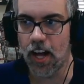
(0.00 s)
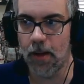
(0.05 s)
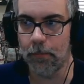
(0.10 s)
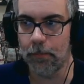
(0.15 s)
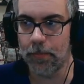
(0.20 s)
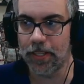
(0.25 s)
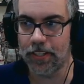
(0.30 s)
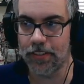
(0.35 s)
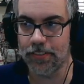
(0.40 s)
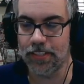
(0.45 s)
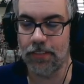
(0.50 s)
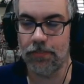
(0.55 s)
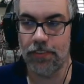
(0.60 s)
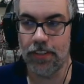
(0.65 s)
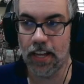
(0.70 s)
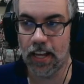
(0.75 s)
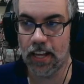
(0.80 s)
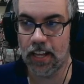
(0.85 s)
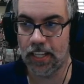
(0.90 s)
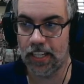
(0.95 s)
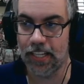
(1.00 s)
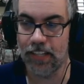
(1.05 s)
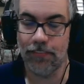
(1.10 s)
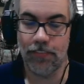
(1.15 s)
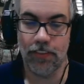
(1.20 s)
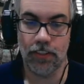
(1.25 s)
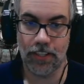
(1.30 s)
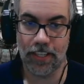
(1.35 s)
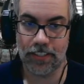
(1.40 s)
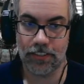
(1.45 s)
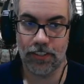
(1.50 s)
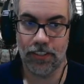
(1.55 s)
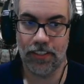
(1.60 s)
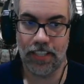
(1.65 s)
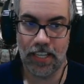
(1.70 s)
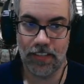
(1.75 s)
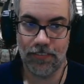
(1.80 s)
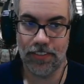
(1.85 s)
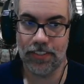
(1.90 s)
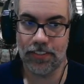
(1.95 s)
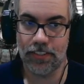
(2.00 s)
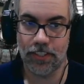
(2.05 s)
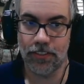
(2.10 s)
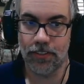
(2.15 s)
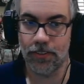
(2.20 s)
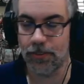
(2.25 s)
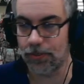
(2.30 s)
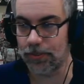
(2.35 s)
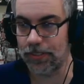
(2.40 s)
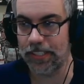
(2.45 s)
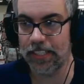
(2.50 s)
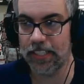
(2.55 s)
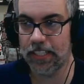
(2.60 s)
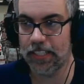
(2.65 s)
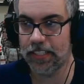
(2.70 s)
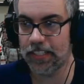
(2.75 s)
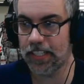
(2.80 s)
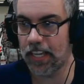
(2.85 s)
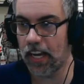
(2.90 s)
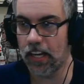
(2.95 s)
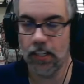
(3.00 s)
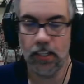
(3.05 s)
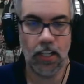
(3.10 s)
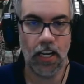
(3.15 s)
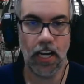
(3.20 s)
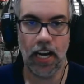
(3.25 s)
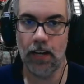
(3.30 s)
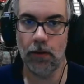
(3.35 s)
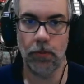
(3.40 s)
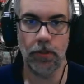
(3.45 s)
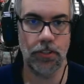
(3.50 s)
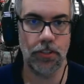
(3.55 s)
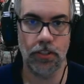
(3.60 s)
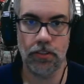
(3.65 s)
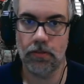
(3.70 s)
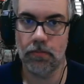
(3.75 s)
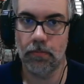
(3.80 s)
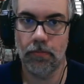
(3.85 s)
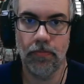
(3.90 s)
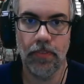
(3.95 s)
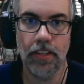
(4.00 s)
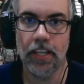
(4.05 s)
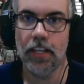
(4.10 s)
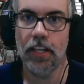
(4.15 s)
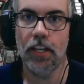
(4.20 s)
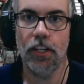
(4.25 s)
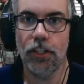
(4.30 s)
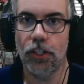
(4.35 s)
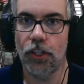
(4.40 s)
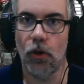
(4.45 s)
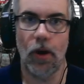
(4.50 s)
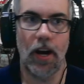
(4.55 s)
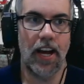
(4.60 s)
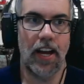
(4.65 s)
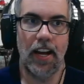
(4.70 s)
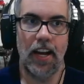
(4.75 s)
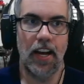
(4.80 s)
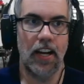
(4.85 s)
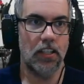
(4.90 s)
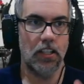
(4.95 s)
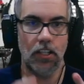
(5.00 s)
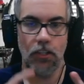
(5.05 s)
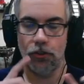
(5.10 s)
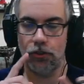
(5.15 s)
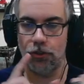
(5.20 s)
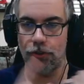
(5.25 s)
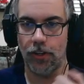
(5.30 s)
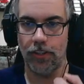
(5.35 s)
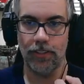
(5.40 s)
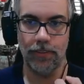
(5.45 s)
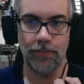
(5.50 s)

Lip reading: Because if not, if they're actually alive at tier 3, yeah, I would just, I draw